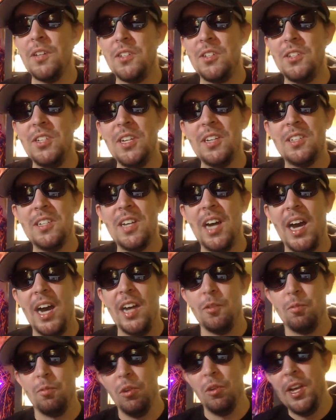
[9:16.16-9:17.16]
6
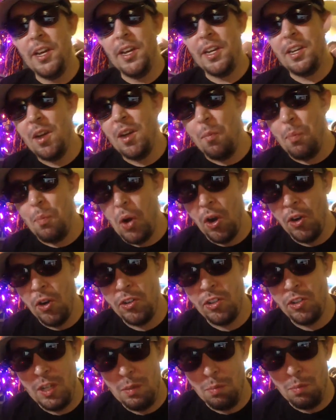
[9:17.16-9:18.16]
eyes. We're like a
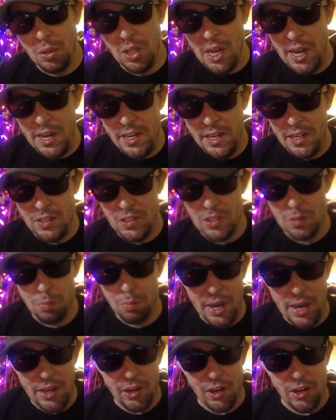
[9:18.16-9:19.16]
partially blinded
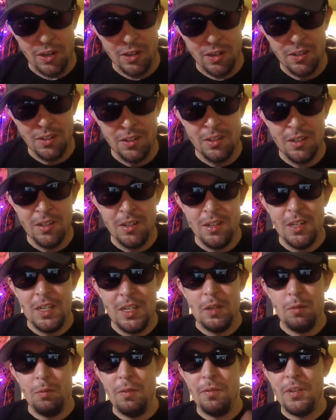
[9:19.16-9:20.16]
spider.
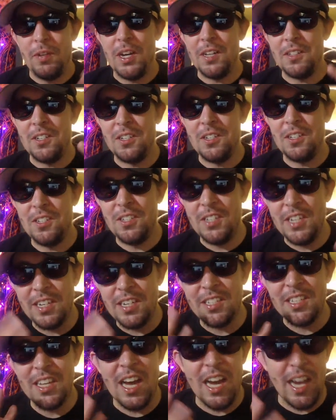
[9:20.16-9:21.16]
We've got
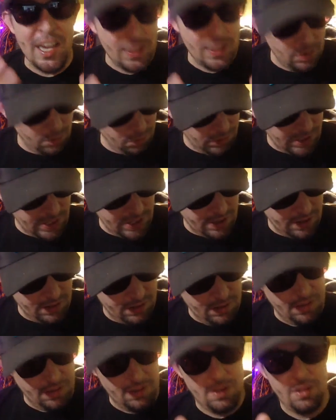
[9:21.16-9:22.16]
6 eyes. Wait,
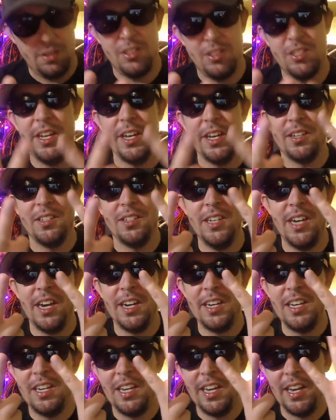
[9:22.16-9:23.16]
6. Yeah, I
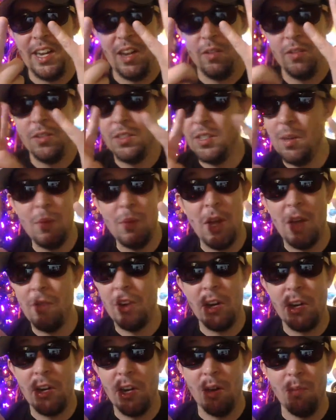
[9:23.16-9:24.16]
can count. See, I'm not
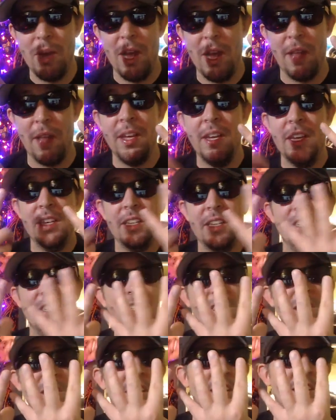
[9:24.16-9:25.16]
very good at math.
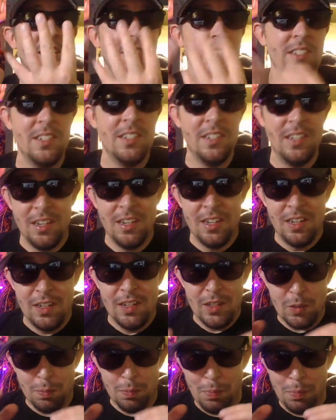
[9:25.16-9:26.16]
6
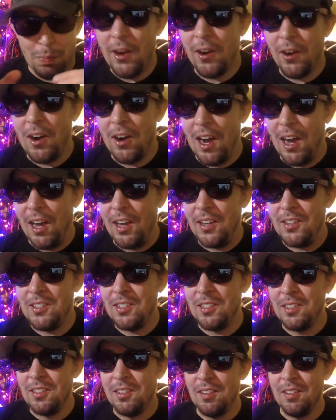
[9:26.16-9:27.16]
spider
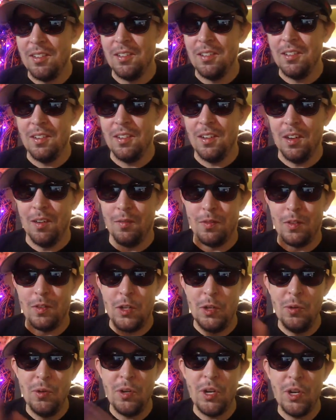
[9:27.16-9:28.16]
eyes of
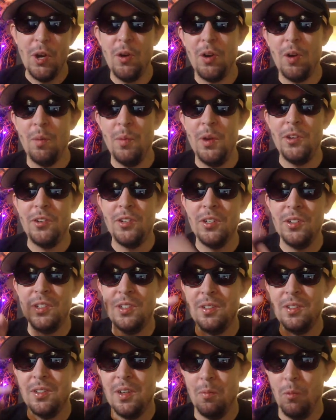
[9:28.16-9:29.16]
2 co-commissions
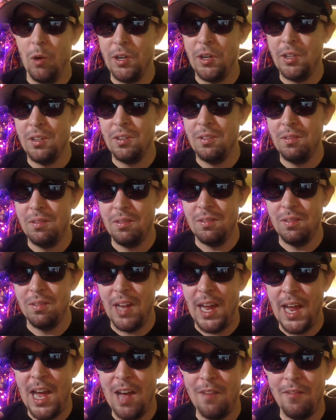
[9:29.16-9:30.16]
and 1
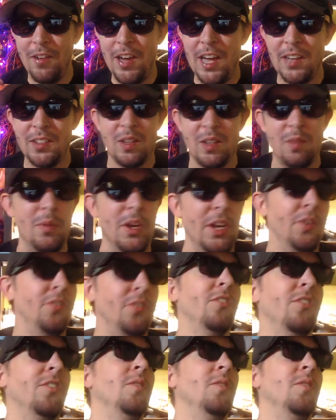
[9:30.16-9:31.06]
half-ass commish,